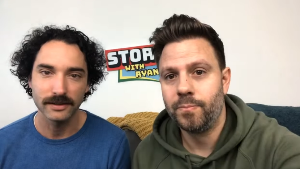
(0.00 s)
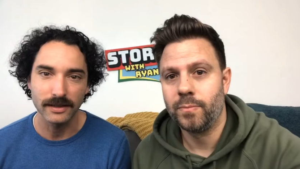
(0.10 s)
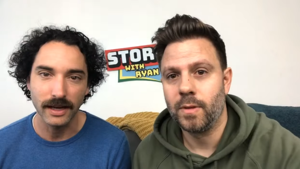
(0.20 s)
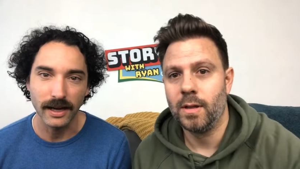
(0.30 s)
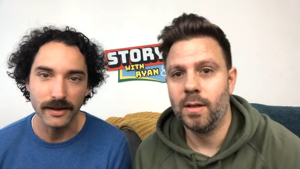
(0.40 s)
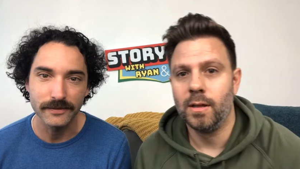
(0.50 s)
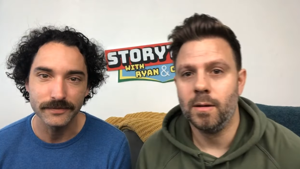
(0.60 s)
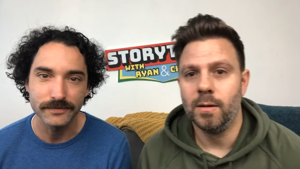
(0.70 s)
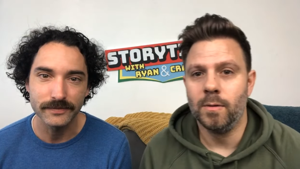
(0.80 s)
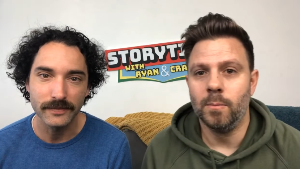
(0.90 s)
Speaker 1: Yeah.
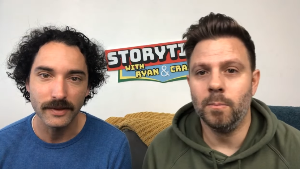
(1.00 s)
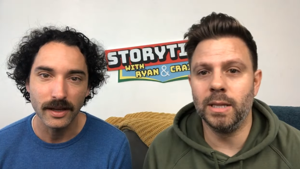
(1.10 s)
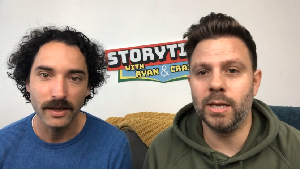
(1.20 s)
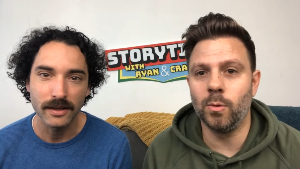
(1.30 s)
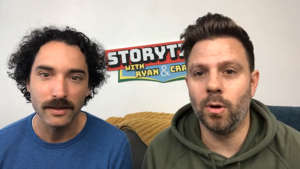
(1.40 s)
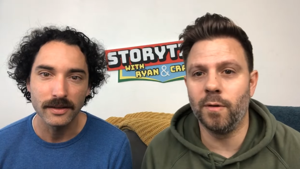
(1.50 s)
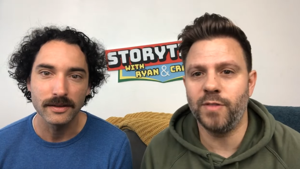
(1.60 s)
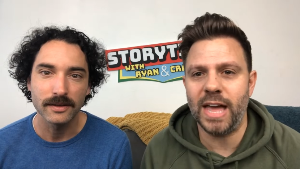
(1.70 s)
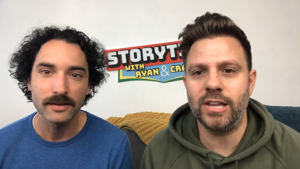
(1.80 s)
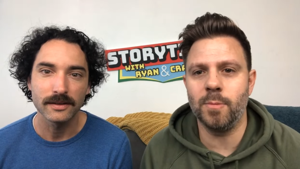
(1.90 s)
Melinda
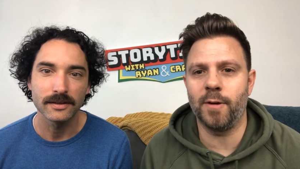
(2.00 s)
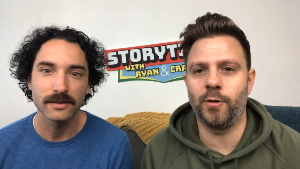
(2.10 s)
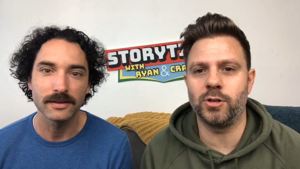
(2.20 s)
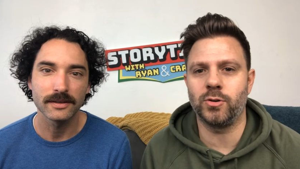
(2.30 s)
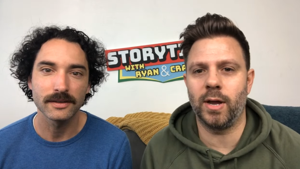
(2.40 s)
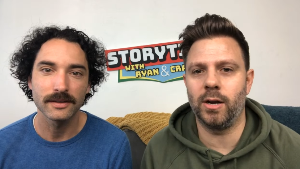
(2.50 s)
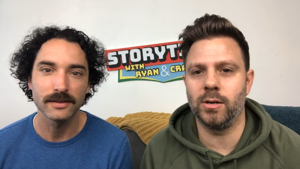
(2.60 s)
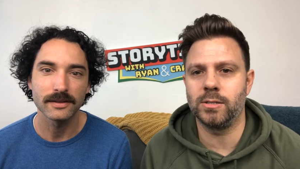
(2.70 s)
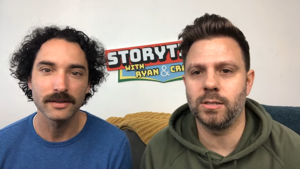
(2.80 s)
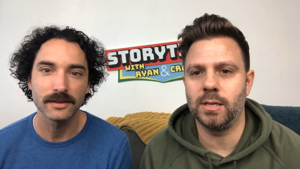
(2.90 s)
Wolf, thank you, my first
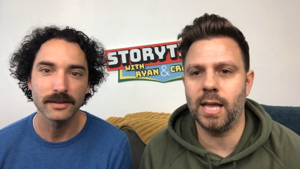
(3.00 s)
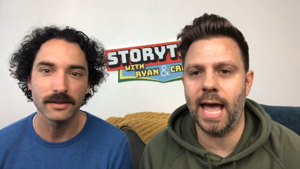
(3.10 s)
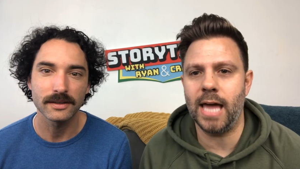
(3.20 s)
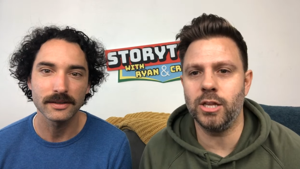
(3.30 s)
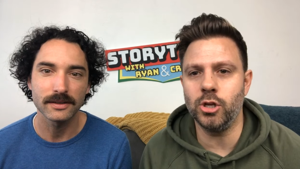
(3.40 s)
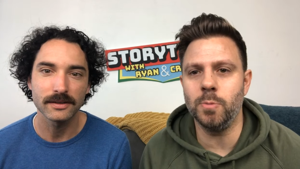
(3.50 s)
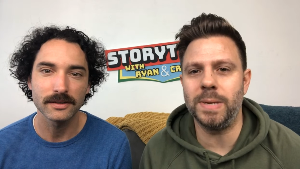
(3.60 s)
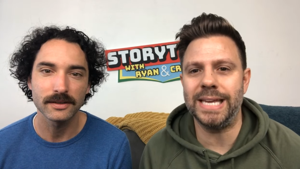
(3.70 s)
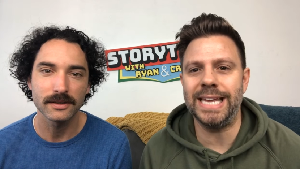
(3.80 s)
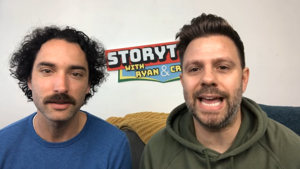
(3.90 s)
graders at
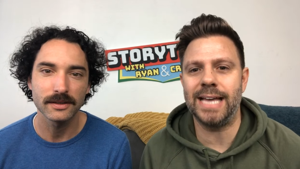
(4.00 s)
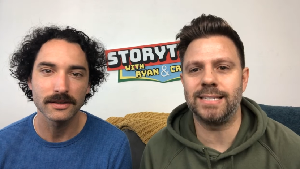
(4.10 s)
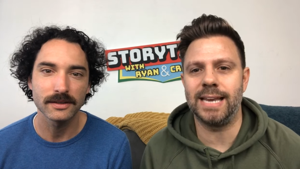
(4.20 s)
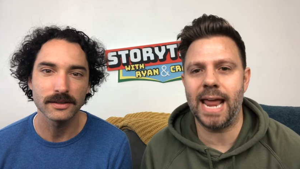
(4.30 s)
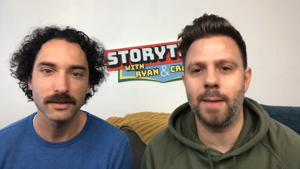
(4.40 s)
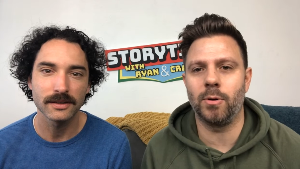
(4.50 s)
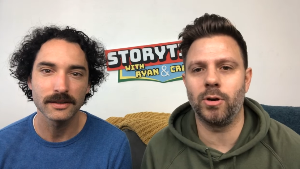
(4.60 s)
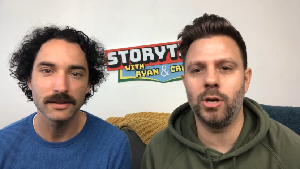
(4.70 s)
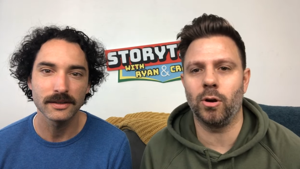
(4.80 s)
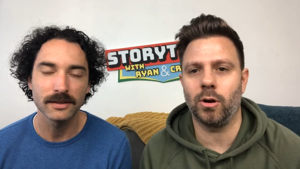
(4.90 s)
UPES in
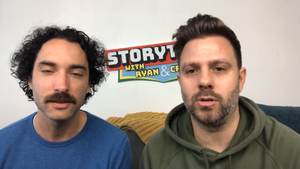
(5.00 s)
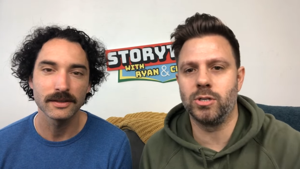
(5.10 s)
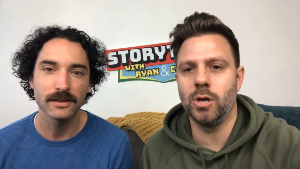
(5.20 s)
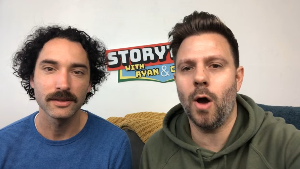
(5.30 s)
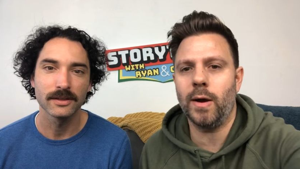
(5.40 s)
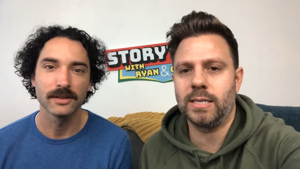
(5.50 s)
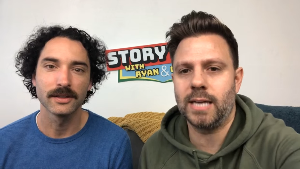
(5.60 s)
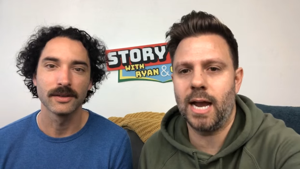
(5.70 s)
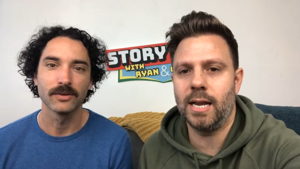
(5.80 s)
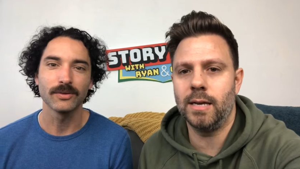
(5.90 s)
Hamburg, New York, are so
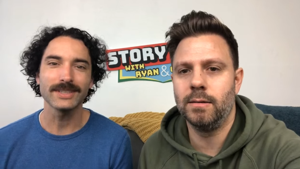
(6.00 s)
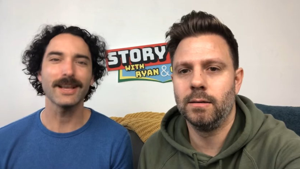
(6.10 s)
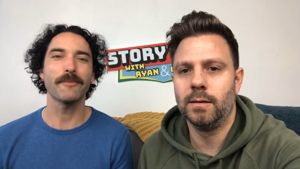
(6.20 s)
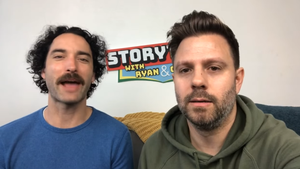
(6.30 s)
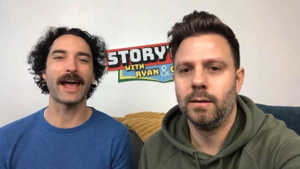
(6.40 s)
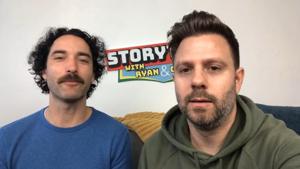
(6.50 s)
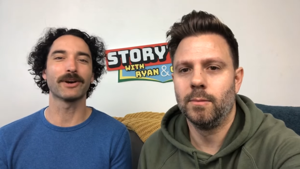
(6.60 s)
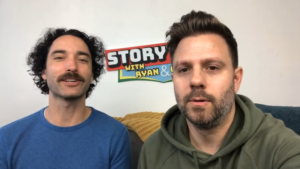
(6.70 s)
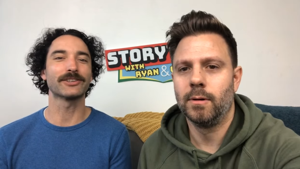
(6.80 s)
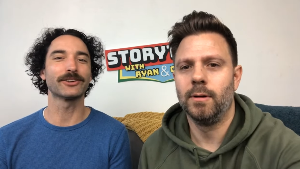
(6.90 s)
excited. What's up,
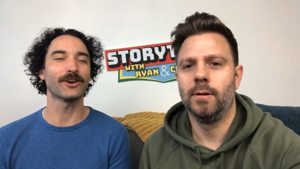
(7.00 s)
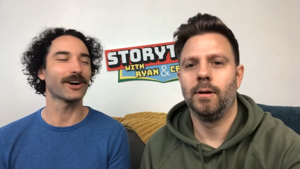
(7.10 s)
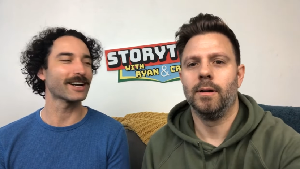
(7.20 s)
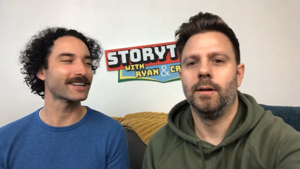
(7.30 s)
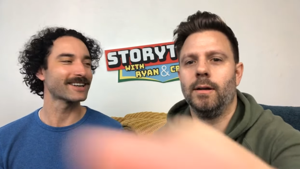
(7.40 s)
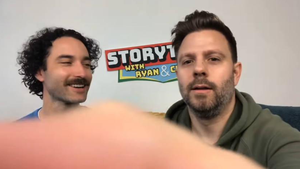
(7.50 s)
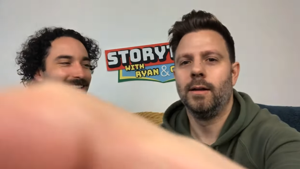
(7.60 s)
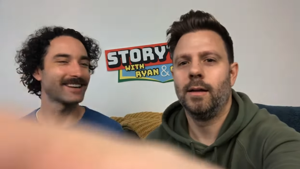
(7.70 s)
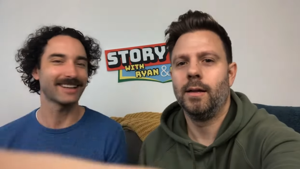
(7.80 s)
Hamburg, New York? I